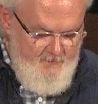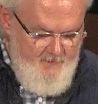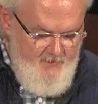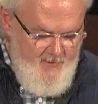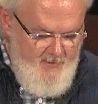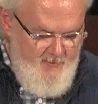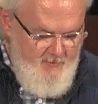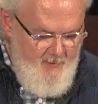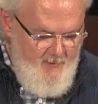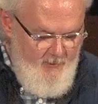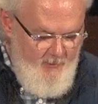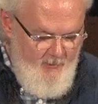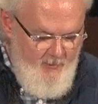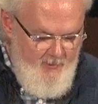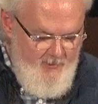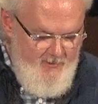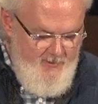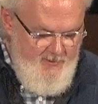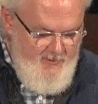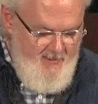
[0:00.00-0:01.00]
as my
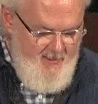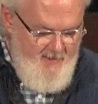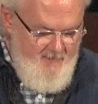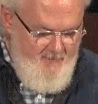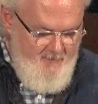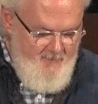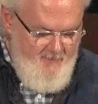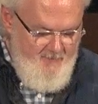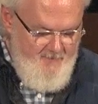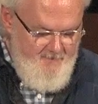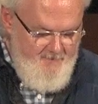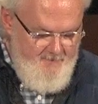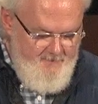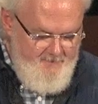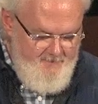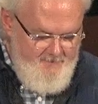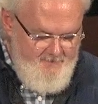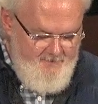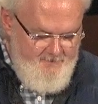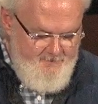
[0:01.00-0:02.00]
Lord and Savior.
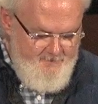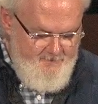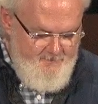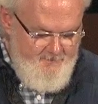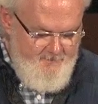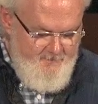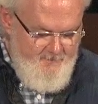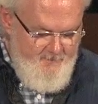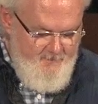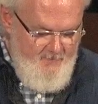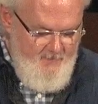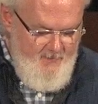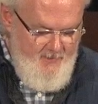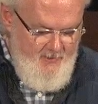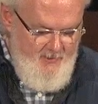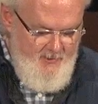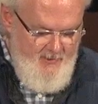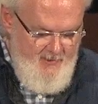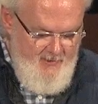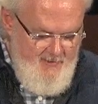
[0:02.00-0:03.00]
In
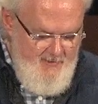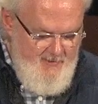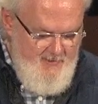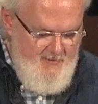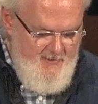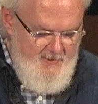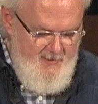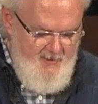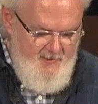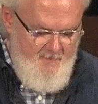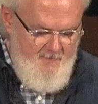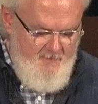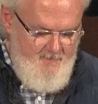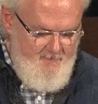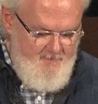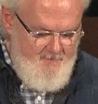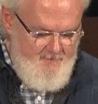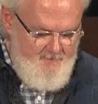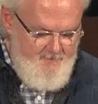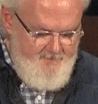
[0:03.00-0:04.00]
Jesus' name,
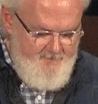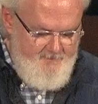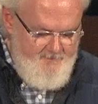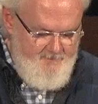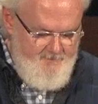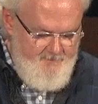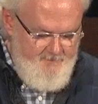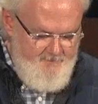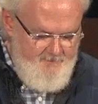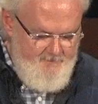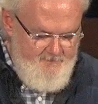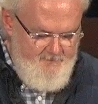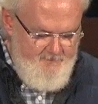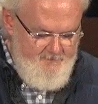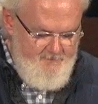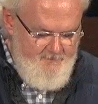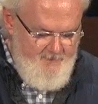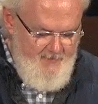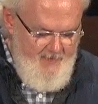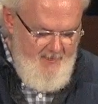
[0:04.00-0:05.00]

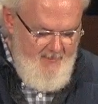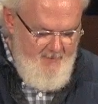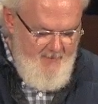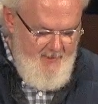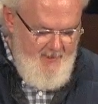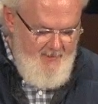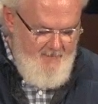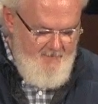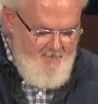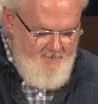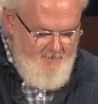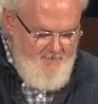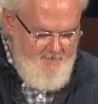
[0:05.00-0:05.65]
amen.